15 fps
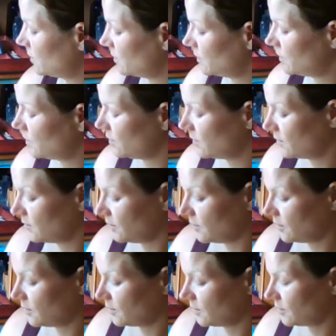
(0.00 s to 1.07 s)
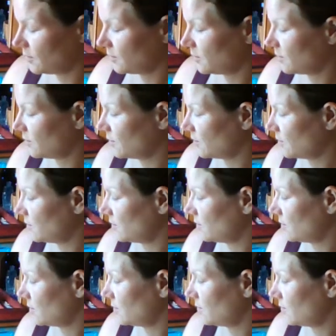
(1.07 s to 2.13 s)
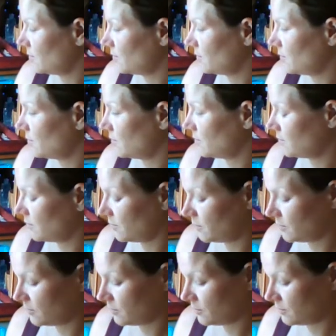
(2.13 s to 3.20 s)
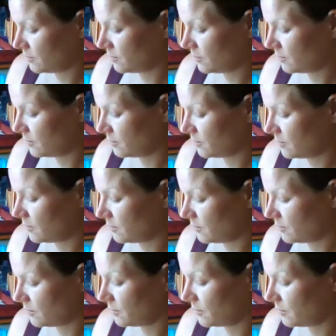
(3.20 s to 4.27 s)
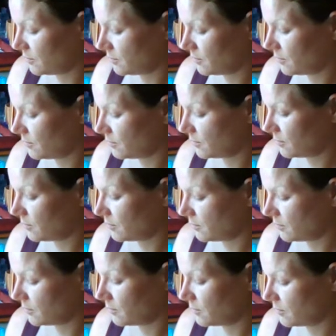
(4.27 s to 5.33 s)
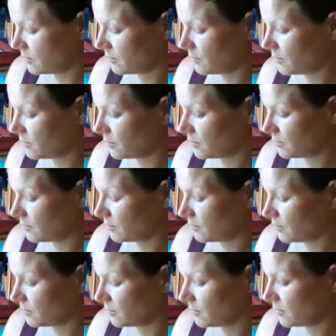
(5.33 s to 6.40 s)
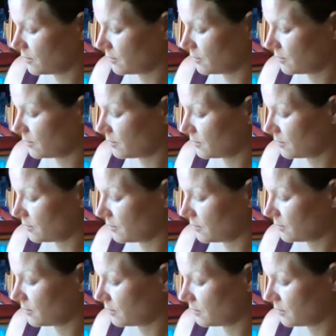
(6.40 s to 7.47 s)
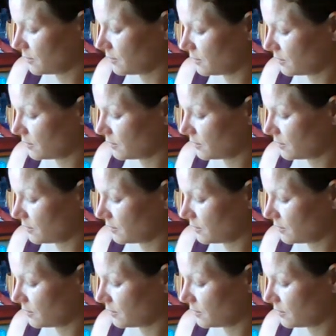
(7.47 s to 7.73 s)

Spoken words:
(no one is talking)